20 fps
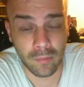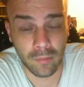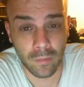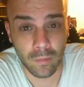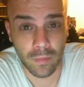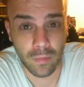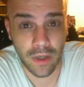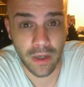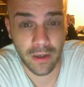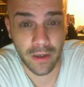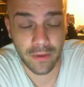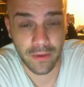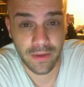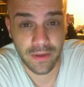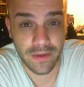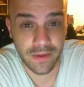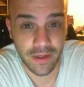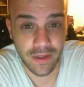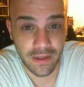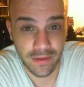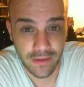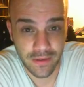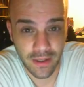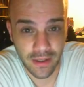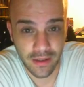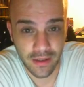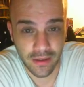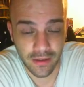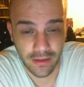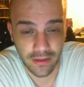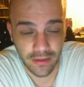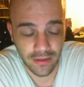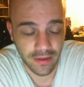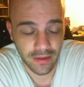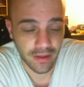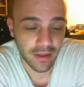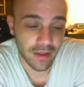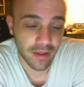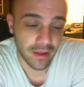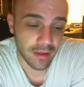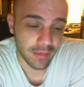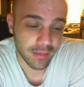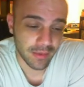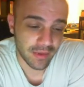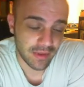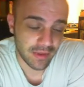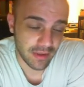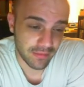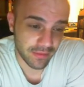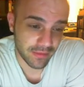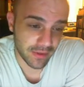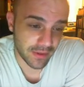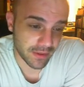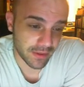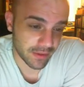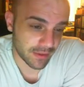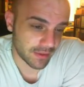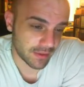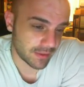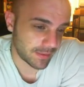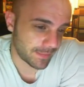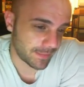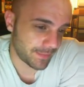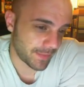why are these ladies naked? They definitely are.